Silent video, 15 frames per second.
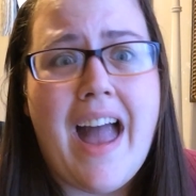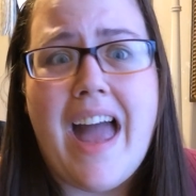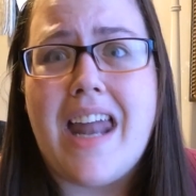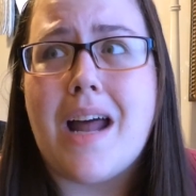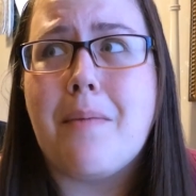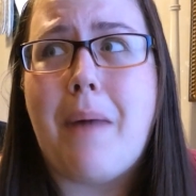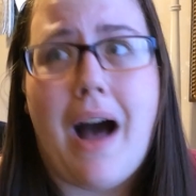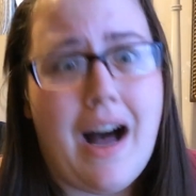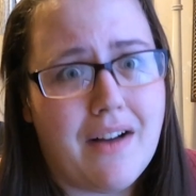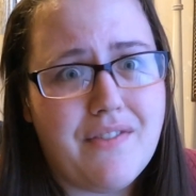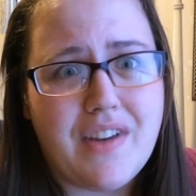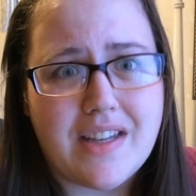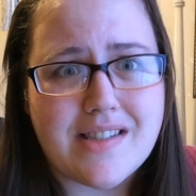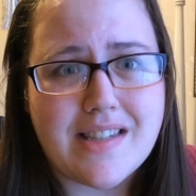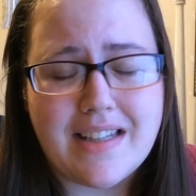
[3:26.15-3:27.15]
and I'm
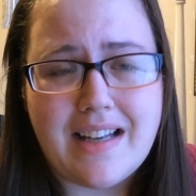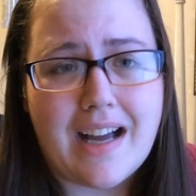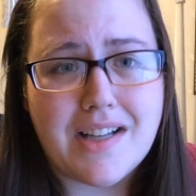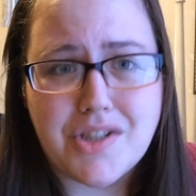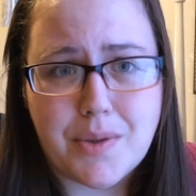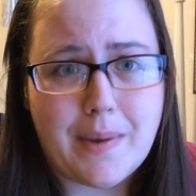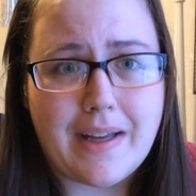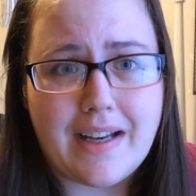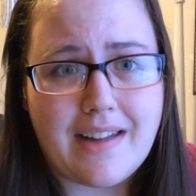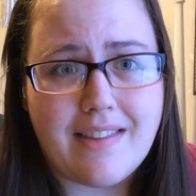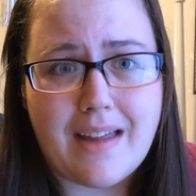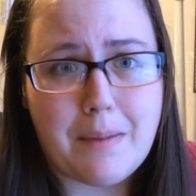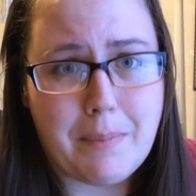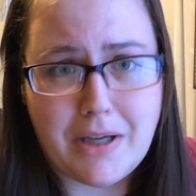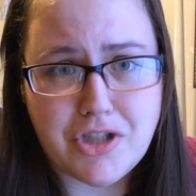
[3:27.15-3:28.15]
obviously not doing
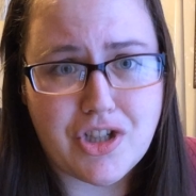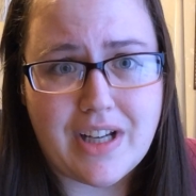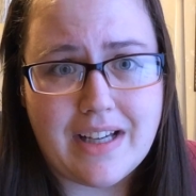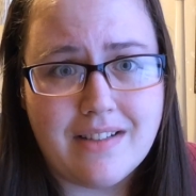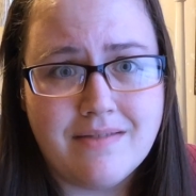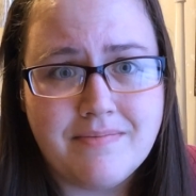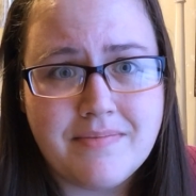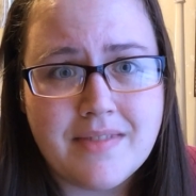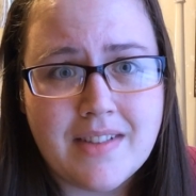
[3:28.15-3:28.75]
anything budgeting.